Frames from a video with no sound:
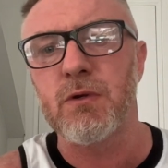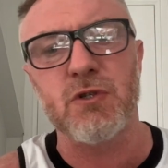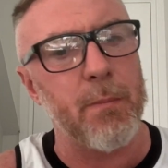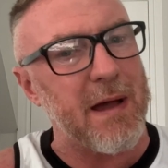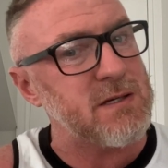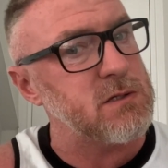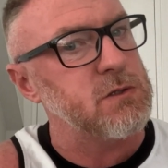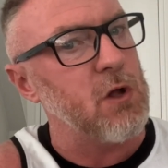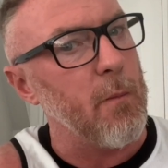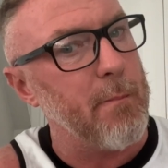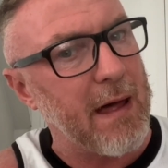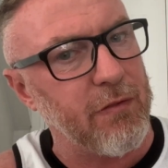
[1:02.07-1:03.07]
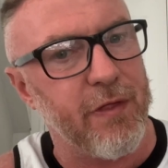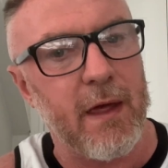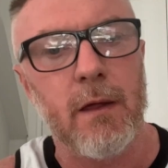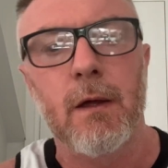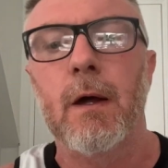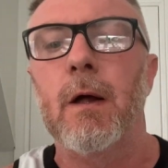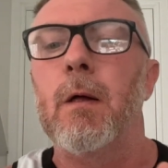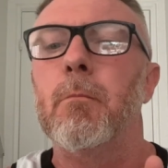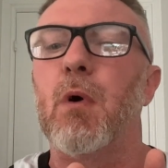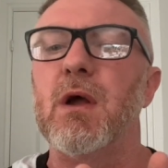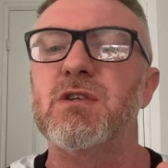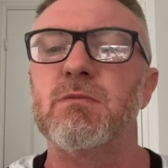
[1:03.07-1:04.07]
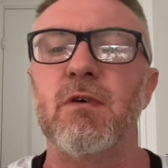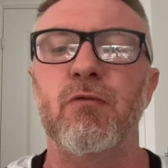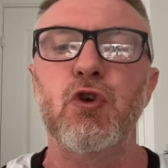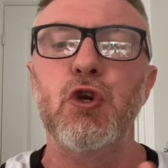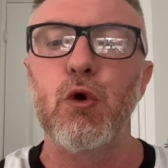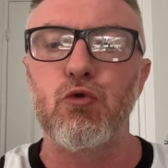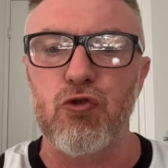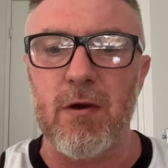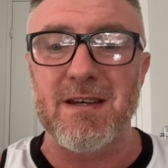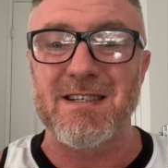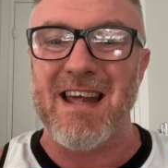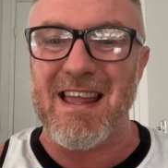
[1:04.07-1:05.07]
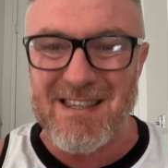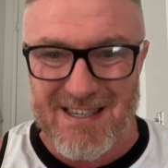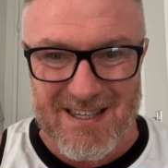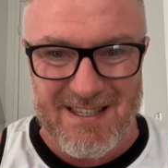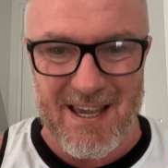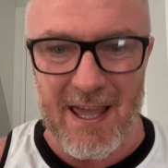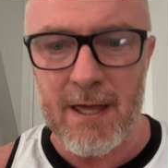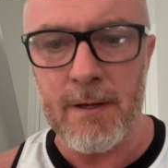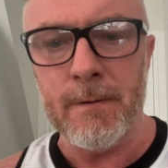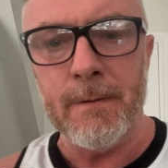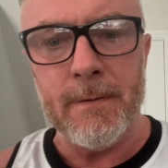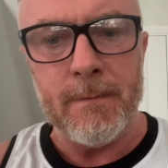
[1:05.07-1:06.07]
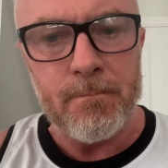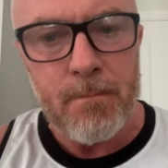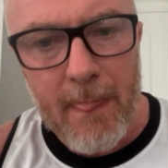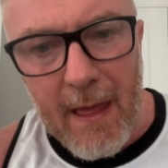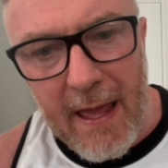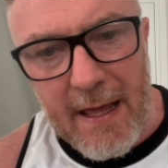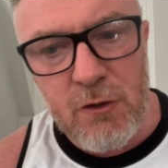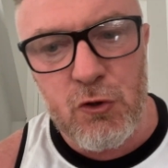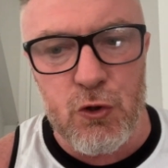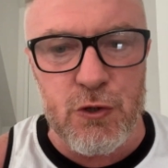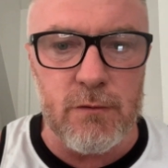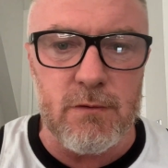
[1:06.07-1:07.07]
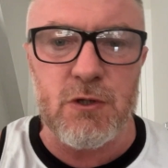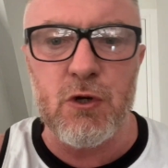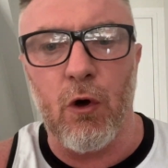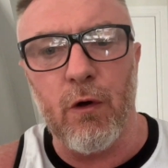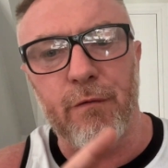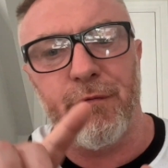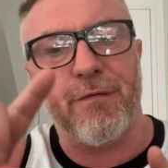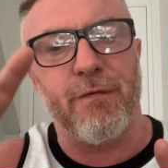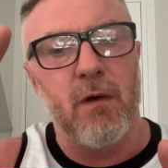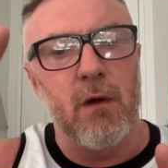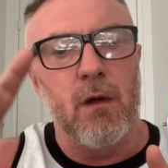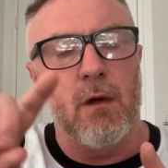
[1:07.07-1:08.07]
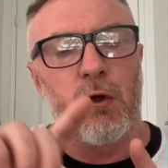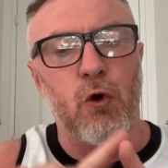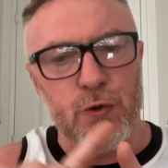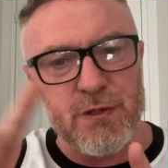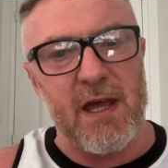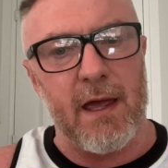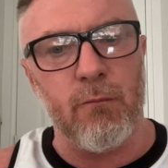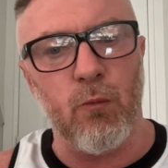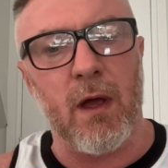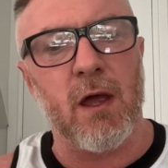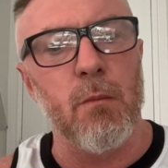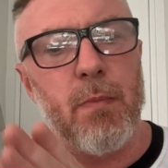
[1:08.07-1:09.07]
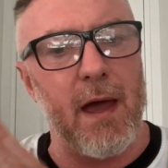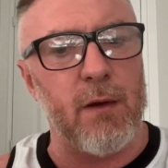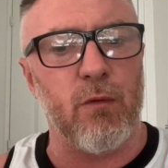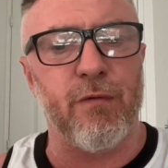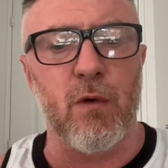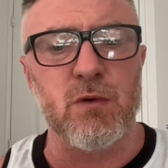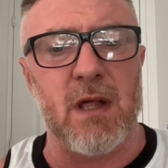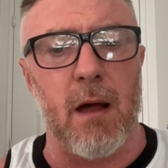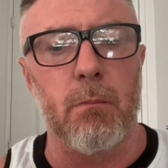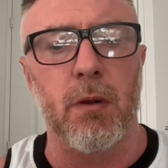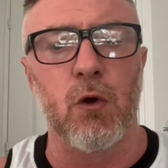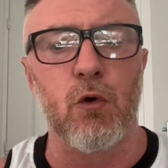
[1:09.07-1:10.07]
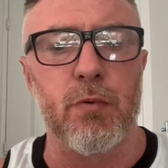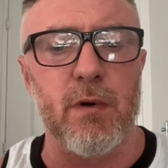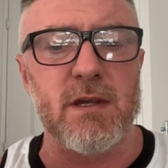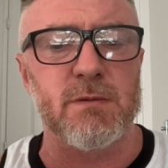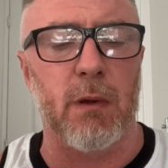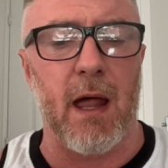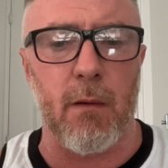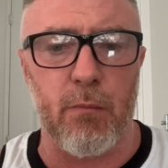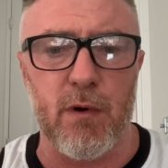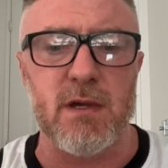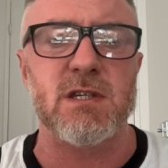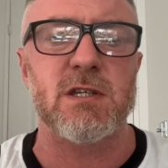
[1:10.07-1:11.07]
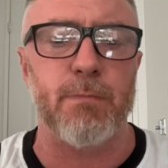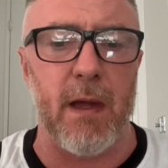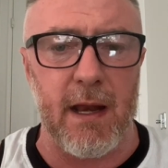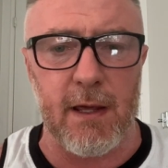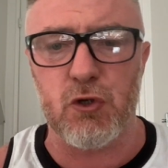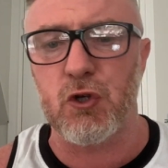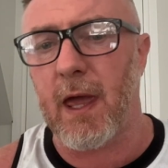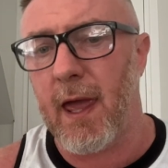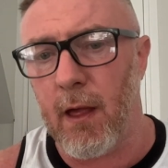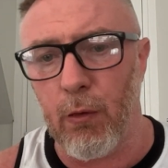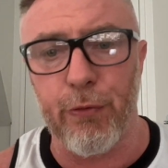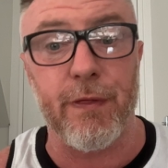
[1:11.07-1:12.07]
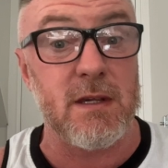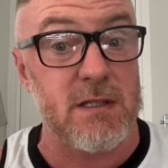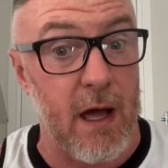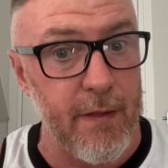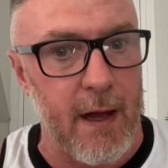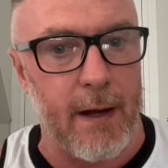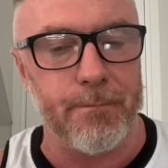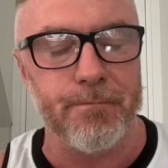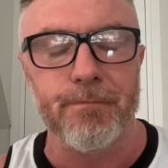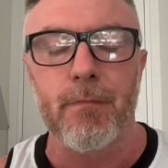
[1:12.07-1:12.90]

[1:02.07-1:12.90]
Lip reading: So pasta's not a bad thing. But in terms of nutrient density, it doesn't sort of cut it when compared with foods like blueberries, blackberries, spinach, kale, things like that.